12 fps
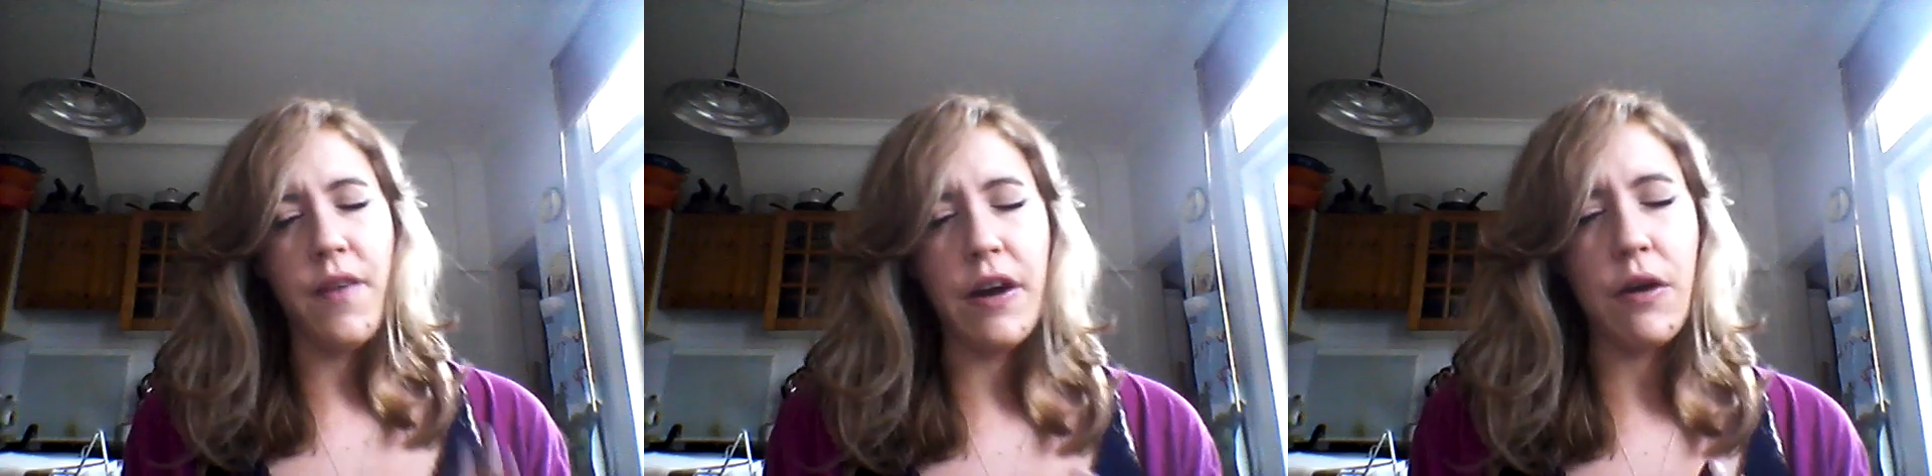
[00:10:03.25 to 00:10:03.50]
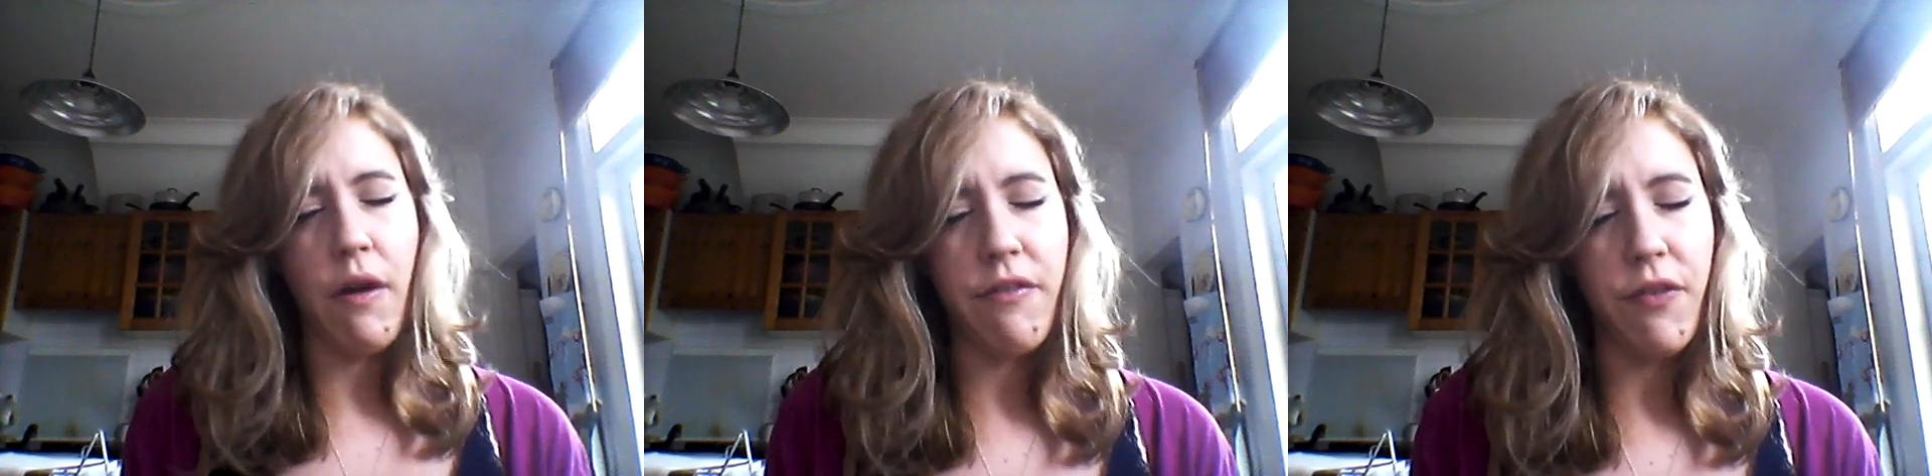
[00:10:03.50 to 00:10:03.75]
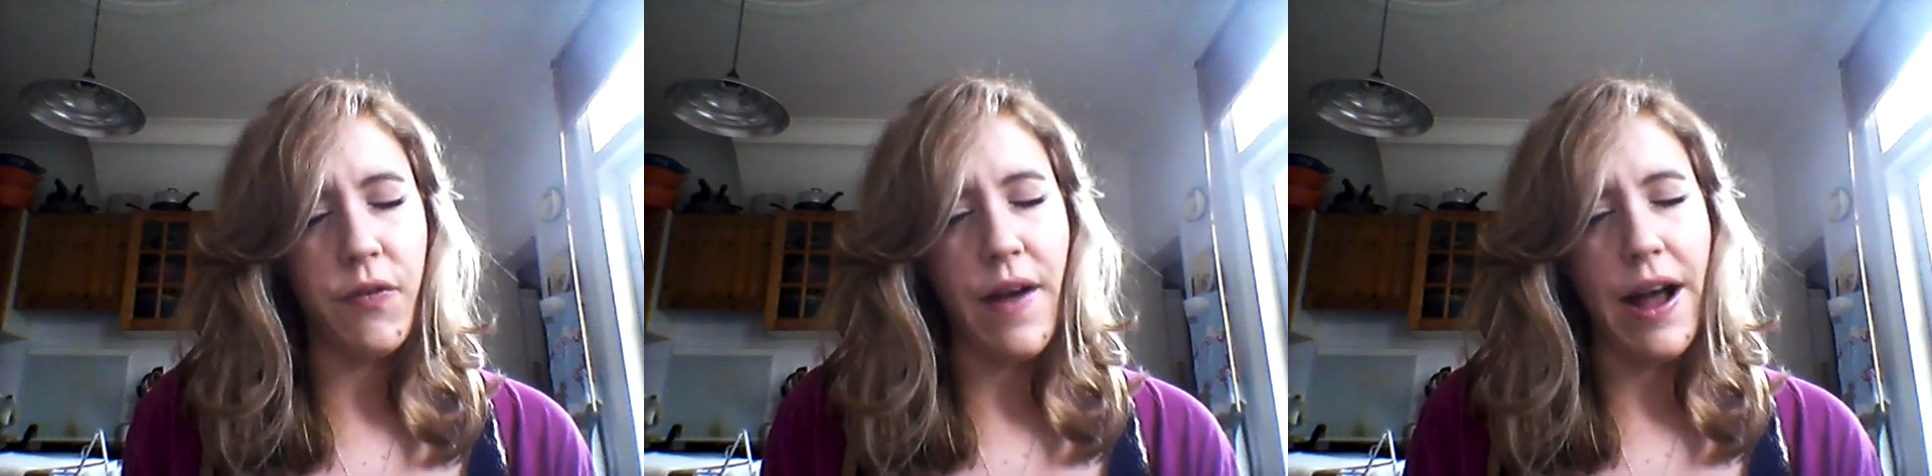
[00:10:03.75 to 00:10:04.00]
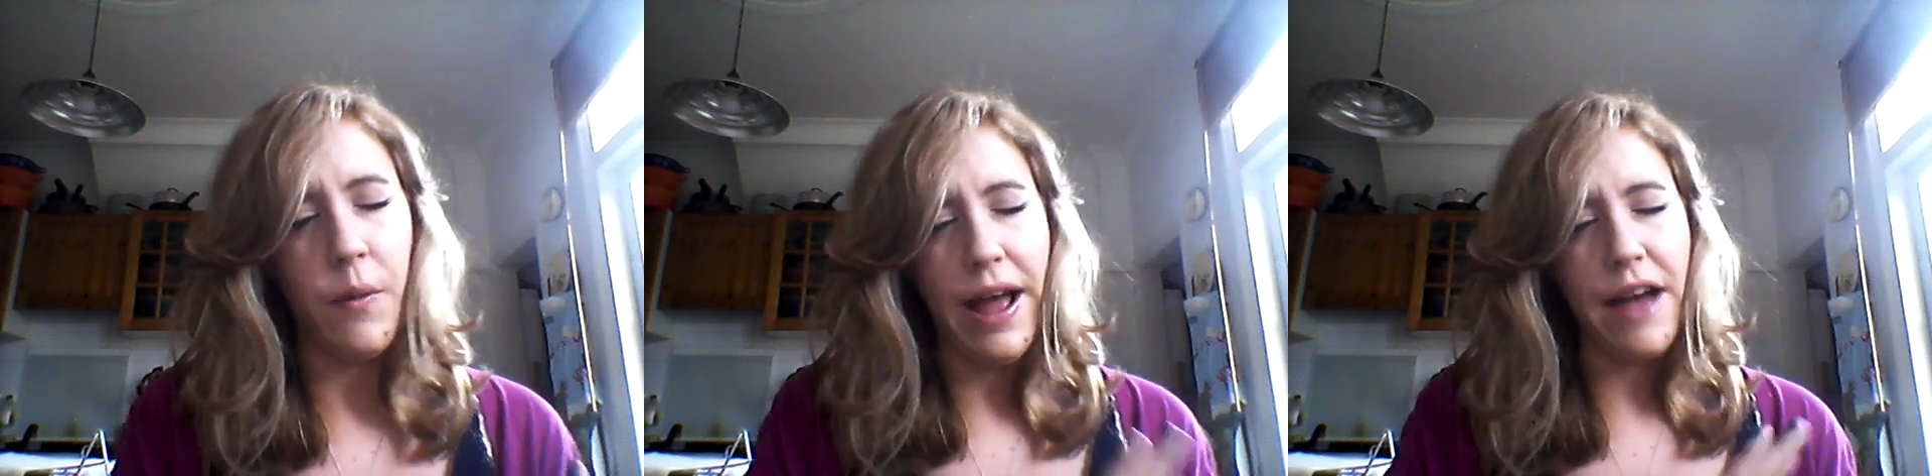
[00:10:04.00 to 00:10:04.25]
very grateful
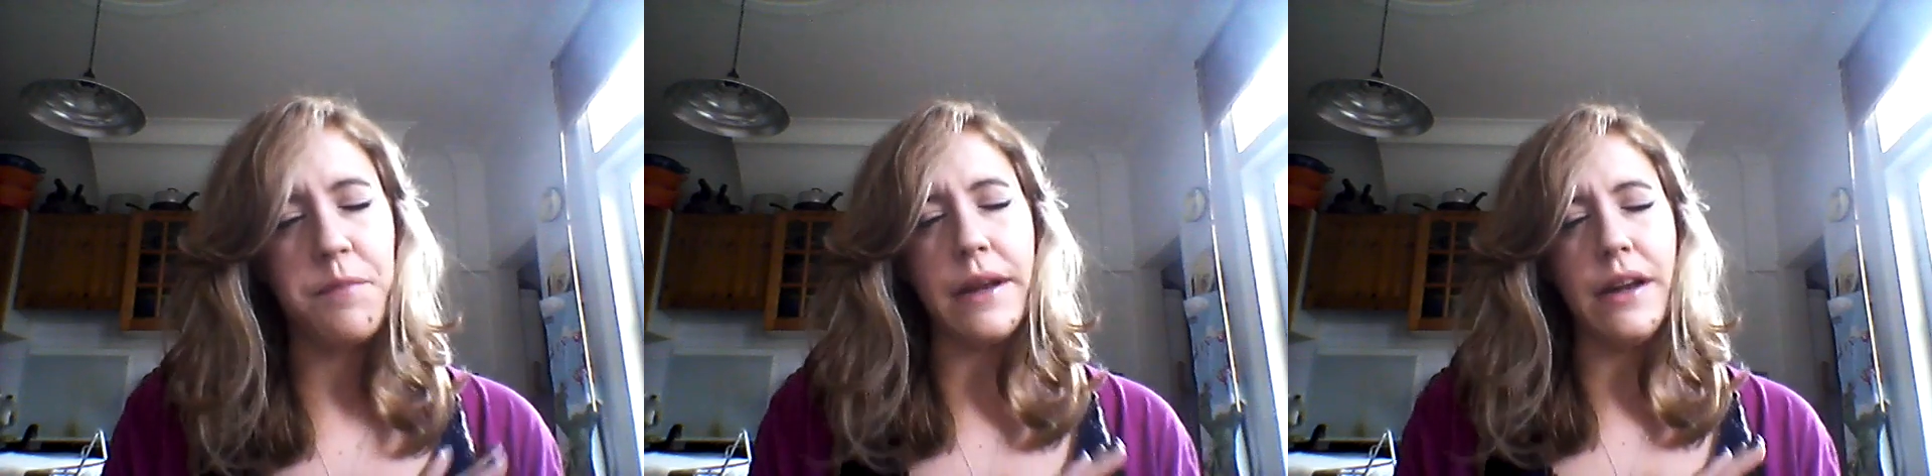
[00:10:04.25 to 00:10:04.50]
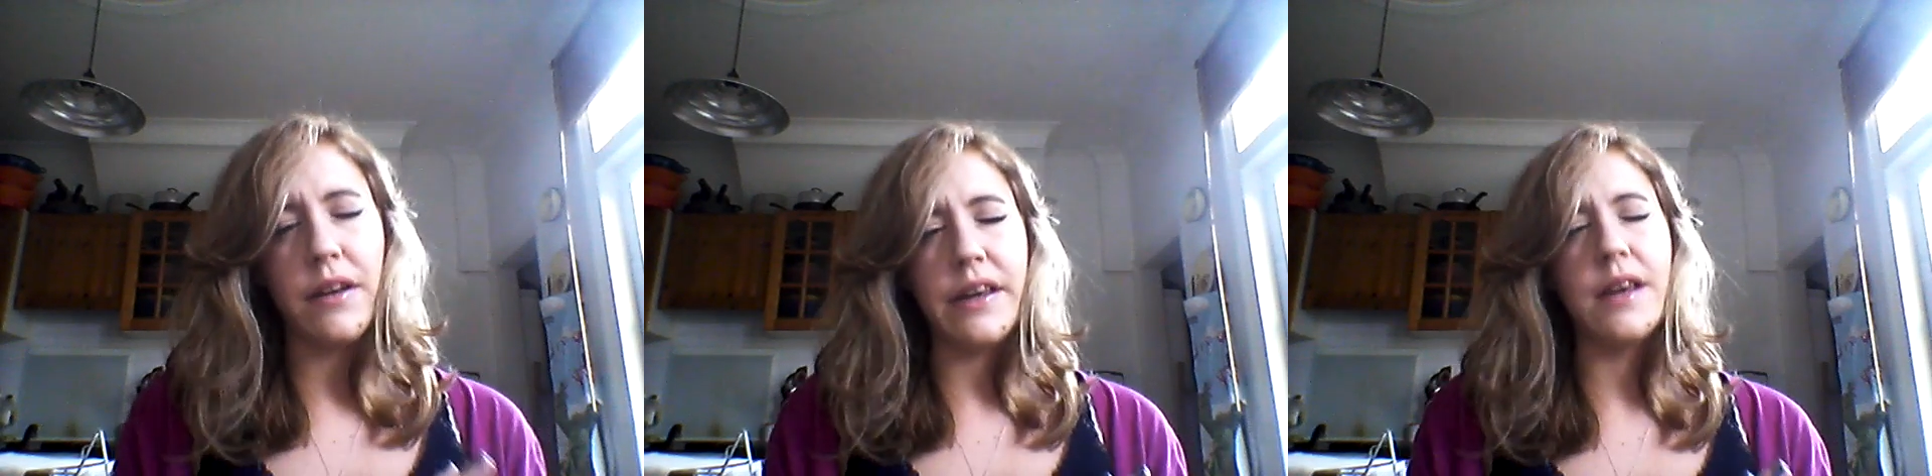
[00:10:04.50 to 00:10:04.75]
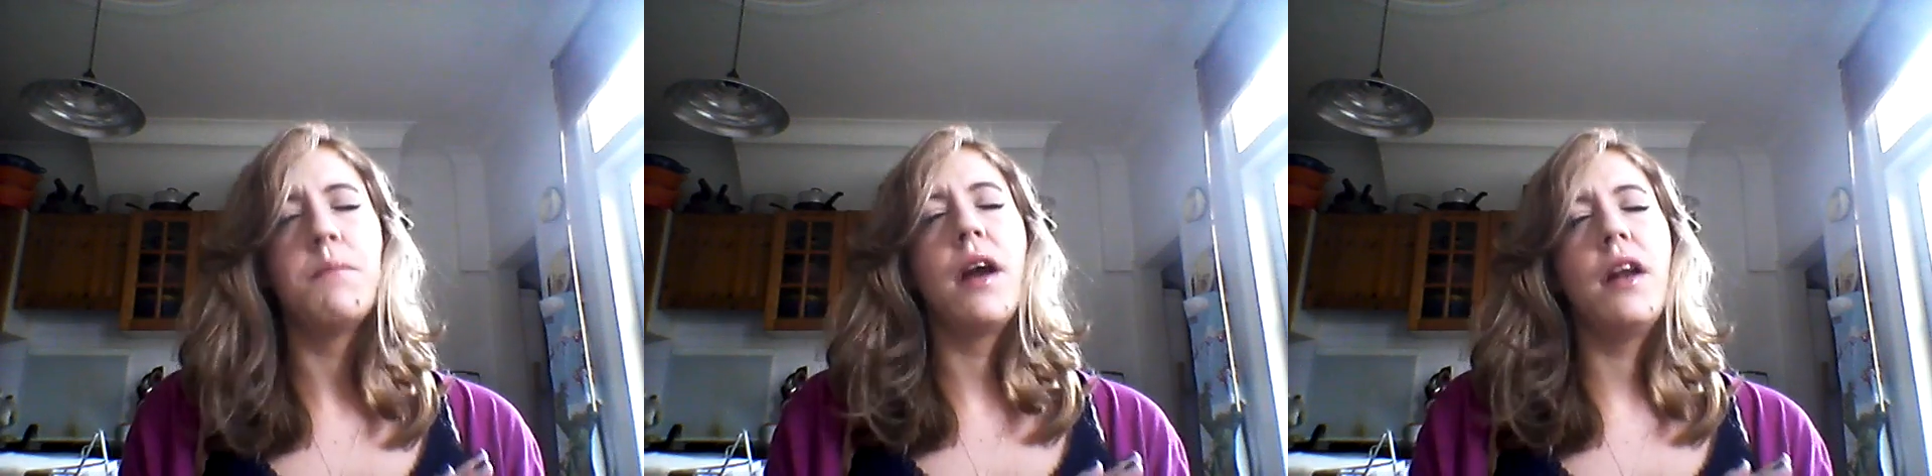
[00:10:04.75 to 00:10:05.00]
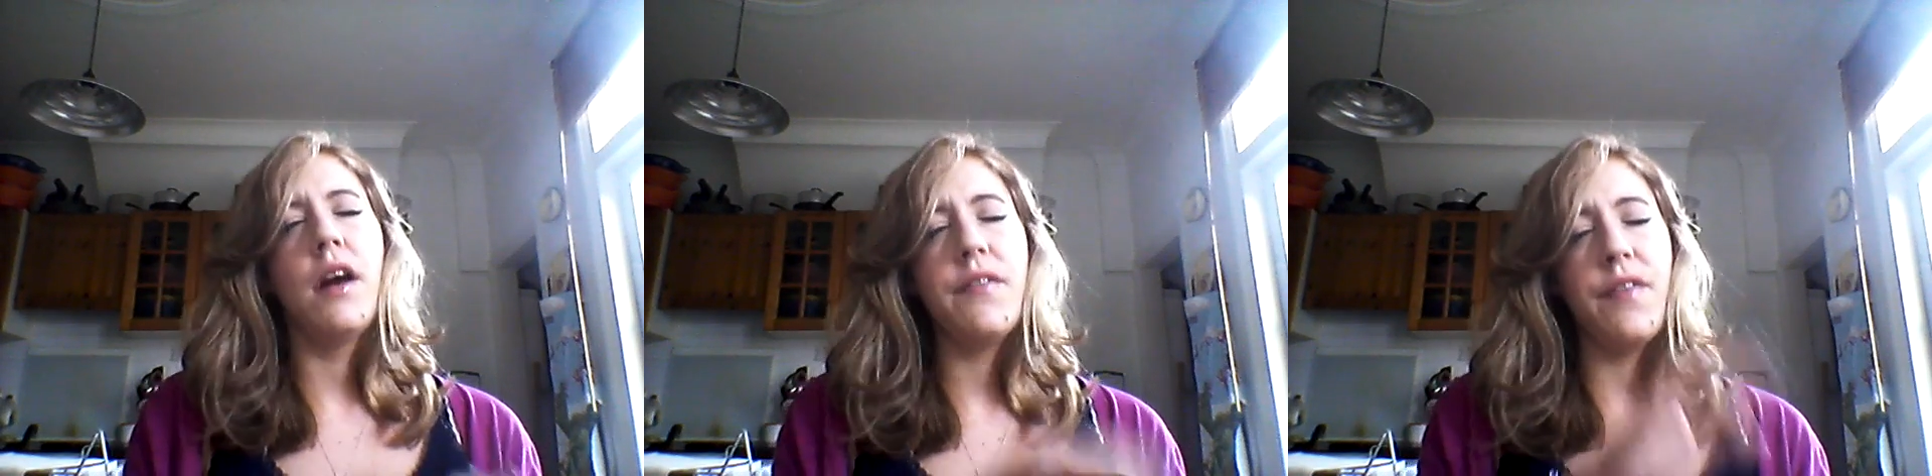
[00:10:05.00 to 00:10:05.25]
for how I have been lucky in
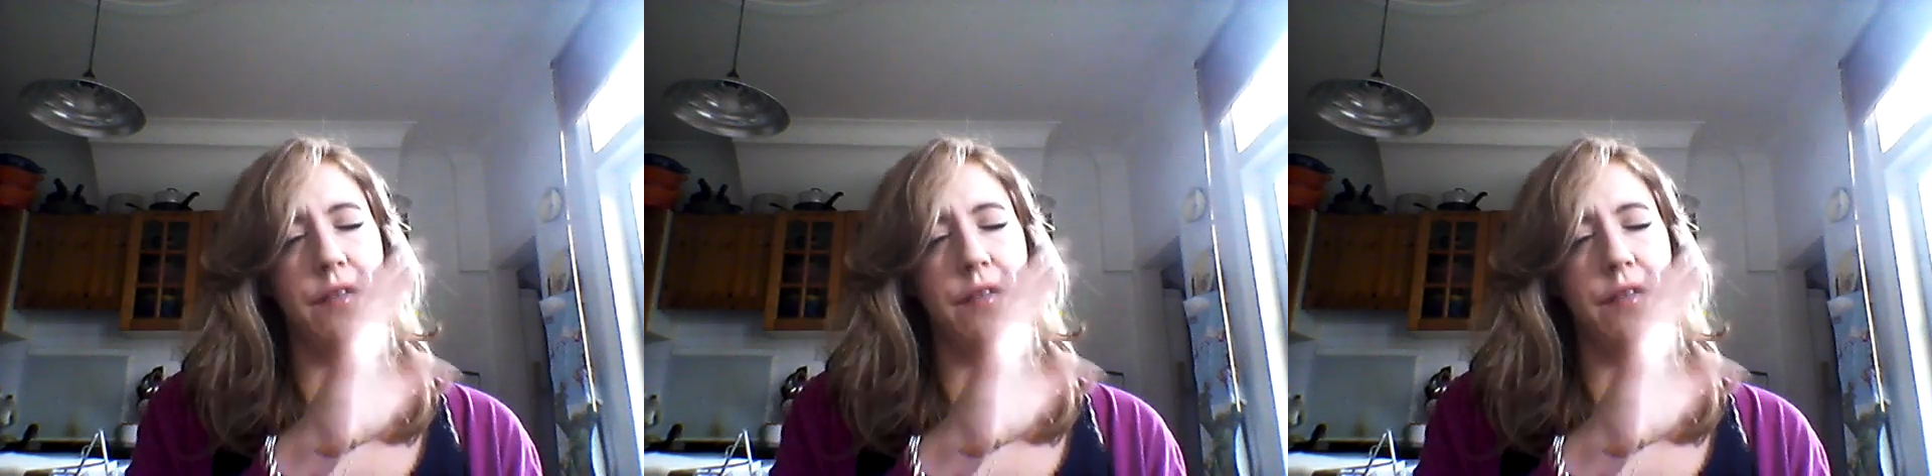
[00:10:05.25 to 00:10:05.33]
my life,